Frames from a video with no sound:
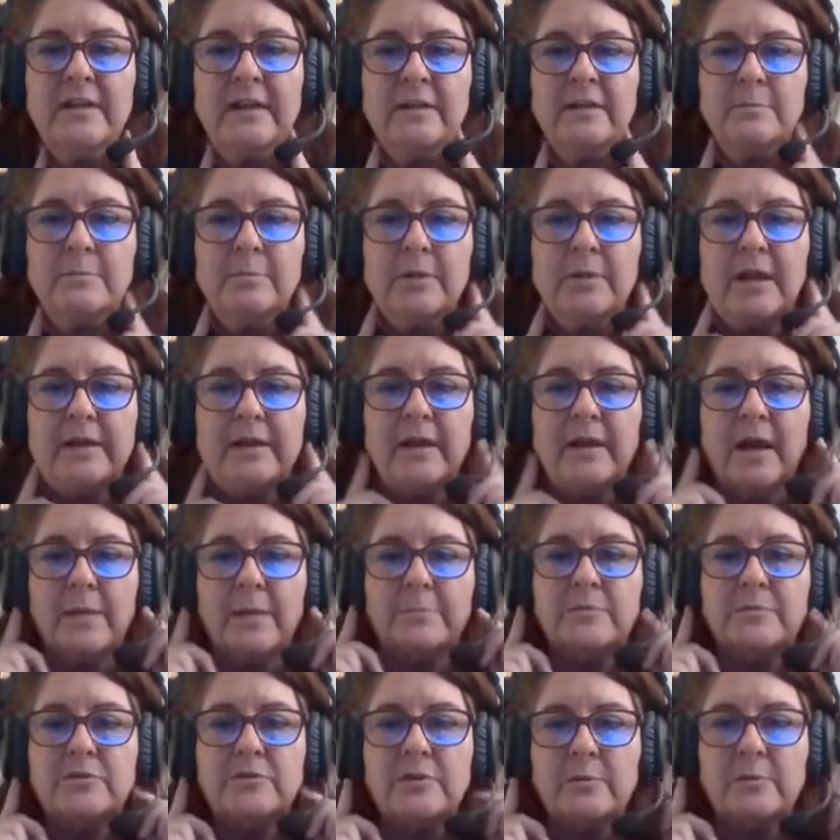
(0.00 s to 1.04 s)
taking blood
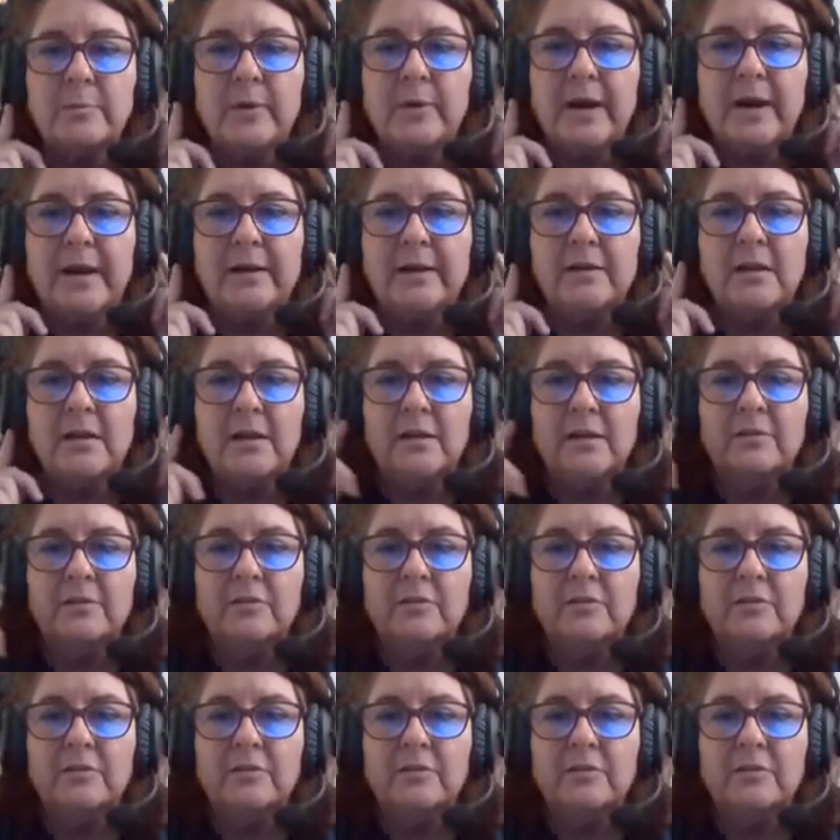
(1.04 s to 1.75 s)
up to your brain,